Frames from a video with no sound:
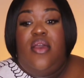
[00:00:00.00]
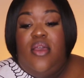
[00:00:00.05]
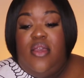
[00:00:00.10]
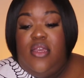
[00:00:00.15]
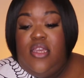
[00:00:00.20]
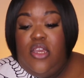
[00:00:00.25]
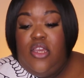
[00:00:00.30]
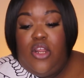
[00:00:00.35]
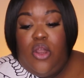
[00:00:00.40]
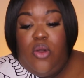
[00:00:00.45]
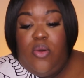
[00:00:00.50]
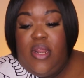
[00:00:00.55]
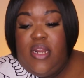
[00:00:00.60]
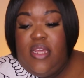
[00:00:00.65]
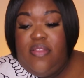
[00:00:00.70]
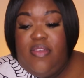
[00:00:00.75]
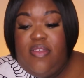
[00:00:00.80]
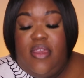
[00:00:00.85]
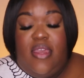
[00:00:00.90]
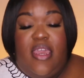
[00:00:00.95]
you know,
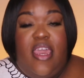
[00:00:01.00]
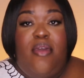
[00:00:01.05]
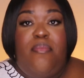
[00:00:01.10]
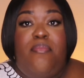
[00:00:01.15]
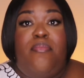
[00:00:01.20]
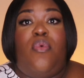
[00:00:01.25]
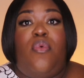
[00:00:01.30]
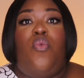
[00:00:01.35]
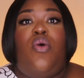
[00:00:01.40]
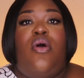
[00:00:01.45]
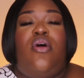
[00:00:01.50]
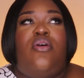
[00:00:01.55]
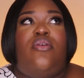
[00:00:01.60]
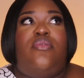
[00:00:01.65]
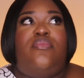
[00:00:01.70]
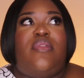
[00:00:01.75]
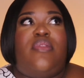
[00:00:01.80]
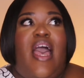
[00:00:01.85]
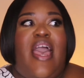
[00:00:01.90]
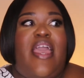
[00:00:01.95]
anything.
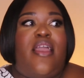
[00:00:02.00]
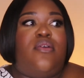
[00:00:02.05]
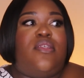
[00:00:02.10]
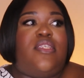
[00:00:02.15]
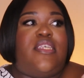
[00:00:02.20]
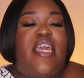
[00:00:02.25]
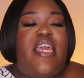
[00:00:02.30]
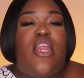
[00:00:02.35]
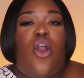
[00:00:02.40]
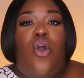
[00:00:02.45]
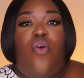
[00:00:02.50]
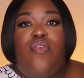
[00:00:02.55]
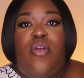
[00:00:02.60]
Well, I ain't going to say